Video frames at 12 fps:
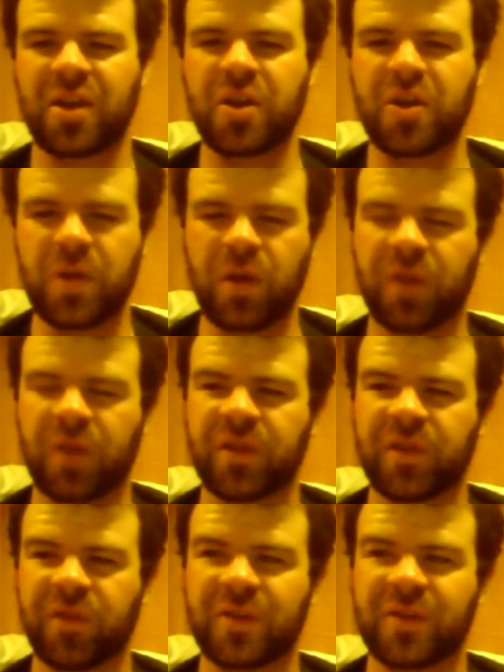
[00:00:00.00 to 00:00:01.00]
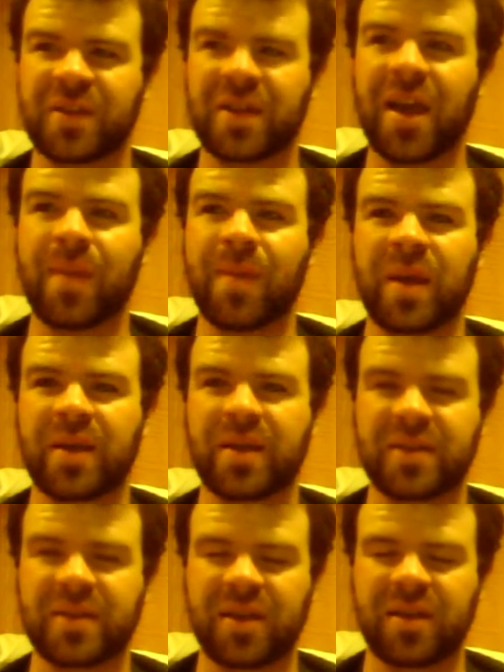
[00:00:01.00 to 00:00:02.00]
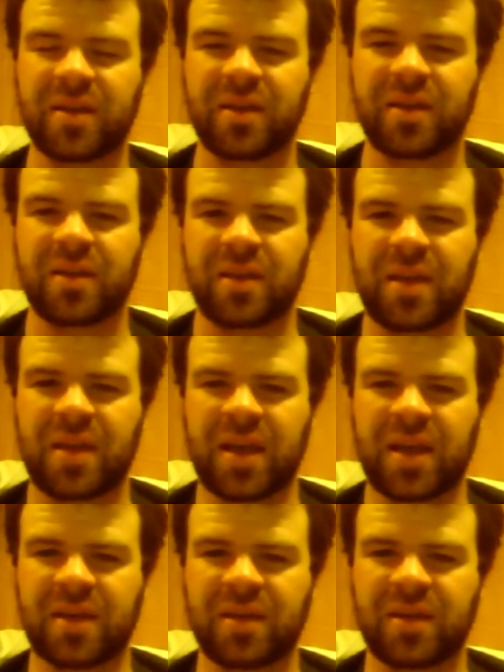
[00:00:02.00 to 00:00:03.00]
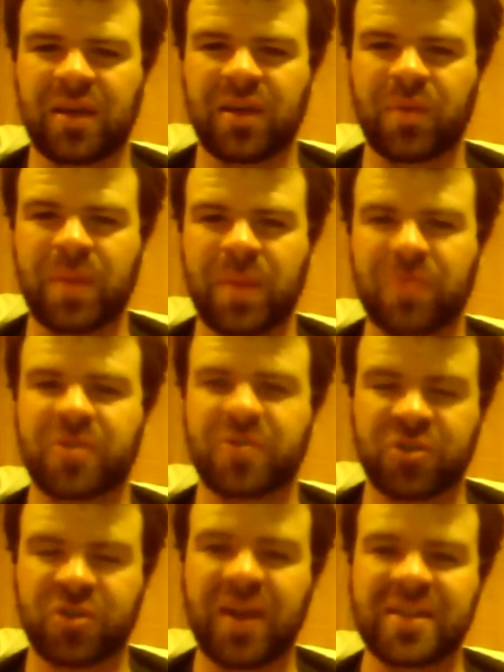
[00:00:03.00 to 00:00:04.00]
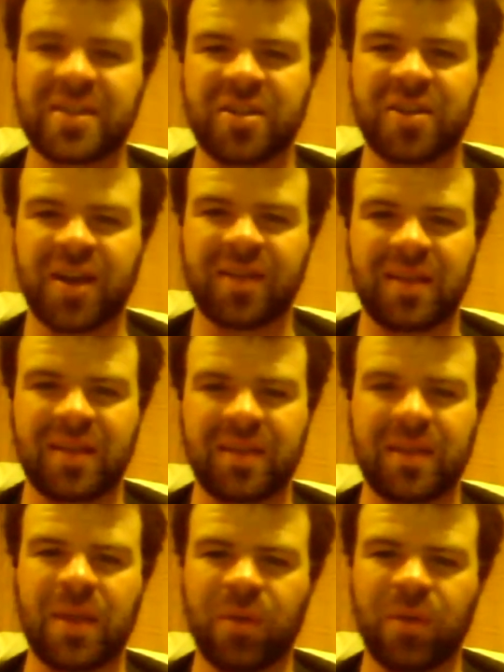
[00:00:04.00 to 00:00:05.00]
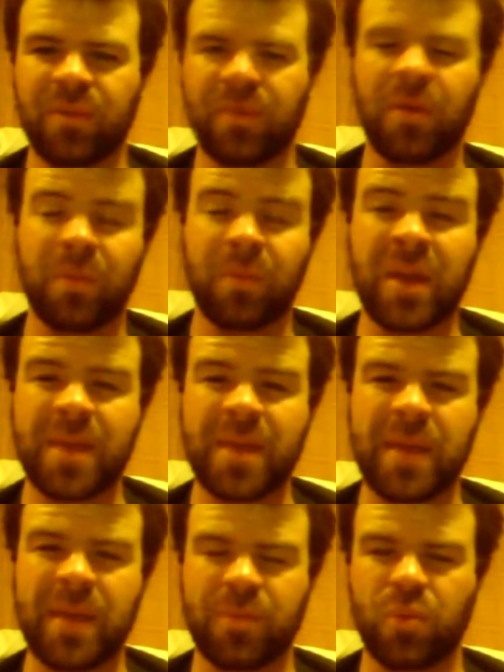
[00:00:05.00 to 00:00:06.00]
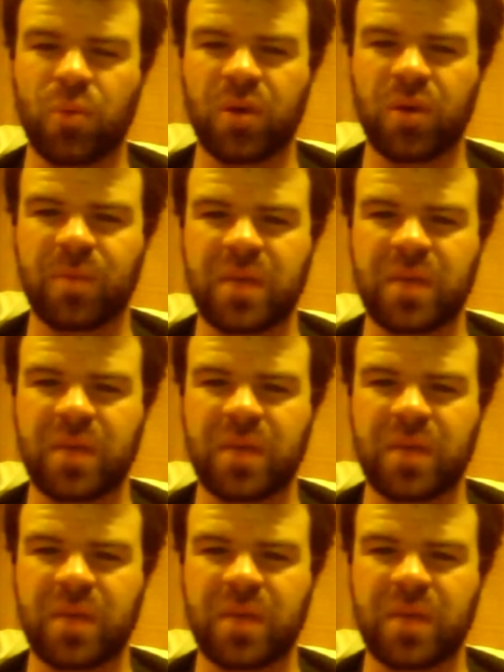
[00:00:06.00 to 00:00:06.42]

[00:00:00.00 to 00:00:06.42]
New York for the first time. And when people took trains a lot, many people would